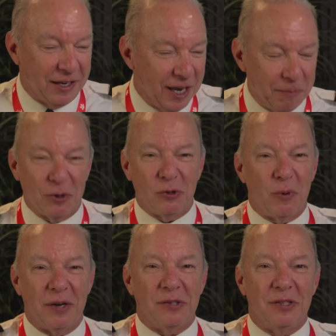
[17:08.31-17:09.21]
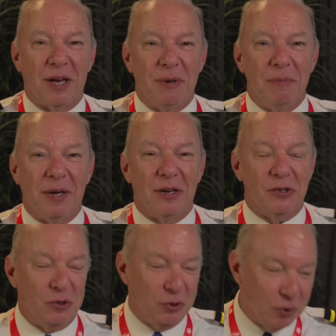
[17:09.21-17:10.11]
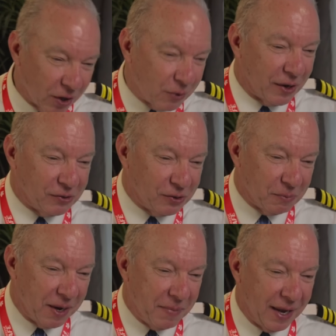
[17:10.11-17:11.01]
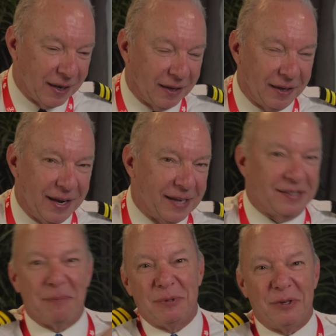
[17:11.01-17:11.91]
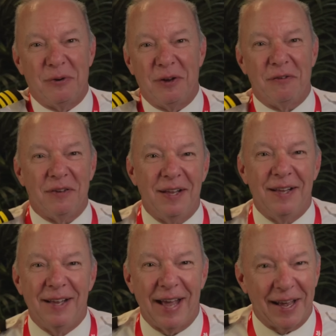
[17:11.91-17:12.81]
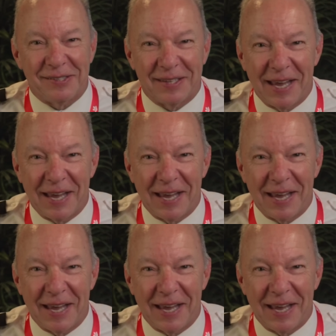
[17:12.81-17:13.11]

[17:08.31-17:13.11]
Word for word: Keep those questions coming because your questions might make it on the next episode of Ask the